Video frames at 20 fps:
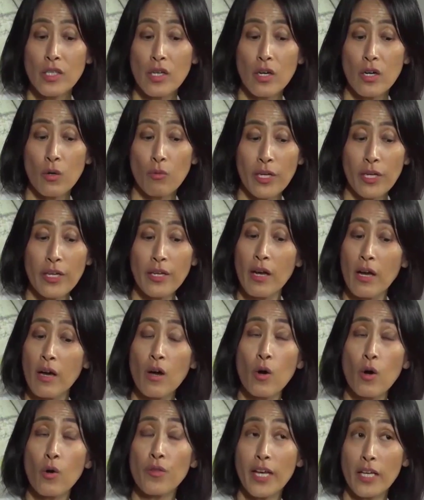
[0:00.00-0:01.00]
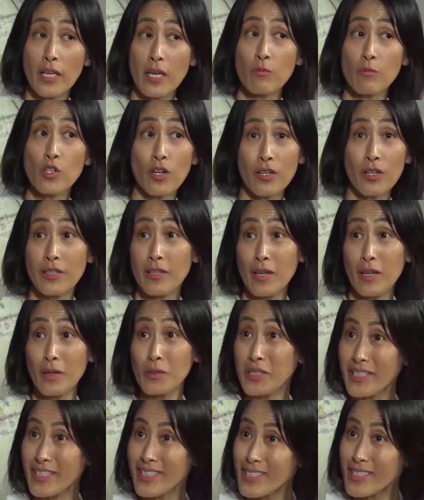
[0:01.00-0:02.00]
So we know that Kim Jong-un
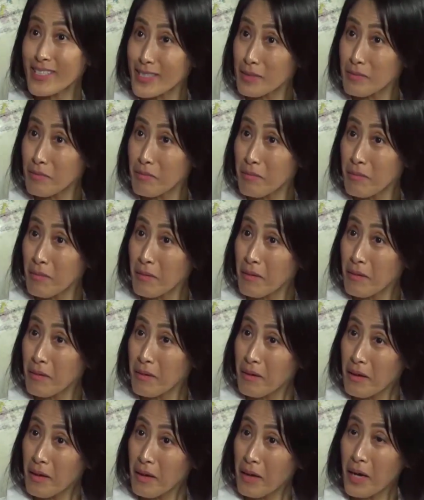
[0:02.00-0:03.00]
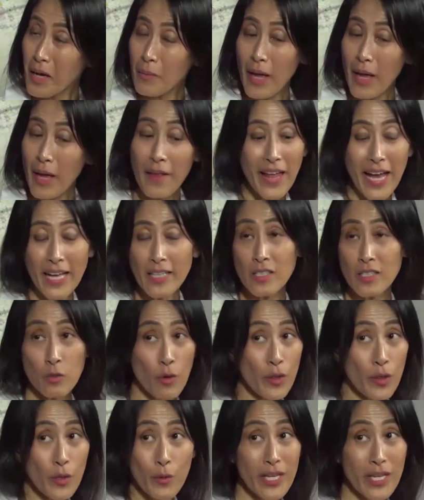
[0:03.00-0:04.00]
knows this. Yes. Um, and
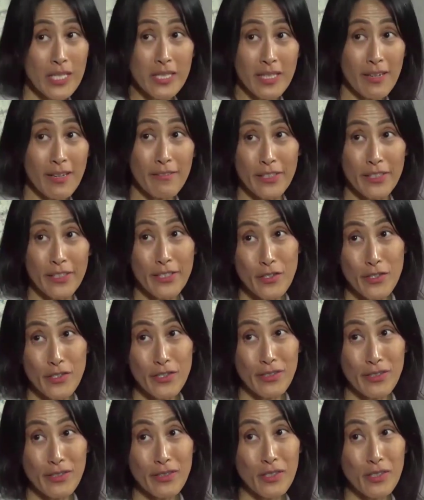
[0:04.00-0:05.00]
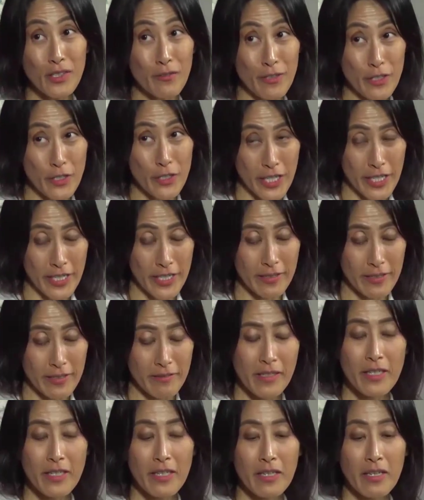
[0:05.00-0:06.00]
that's North Korea's leverage over
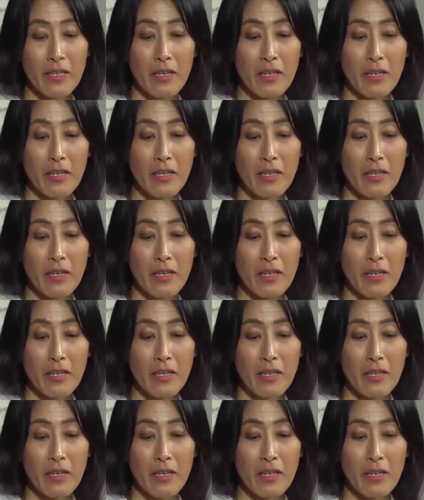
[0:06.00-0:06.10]
China.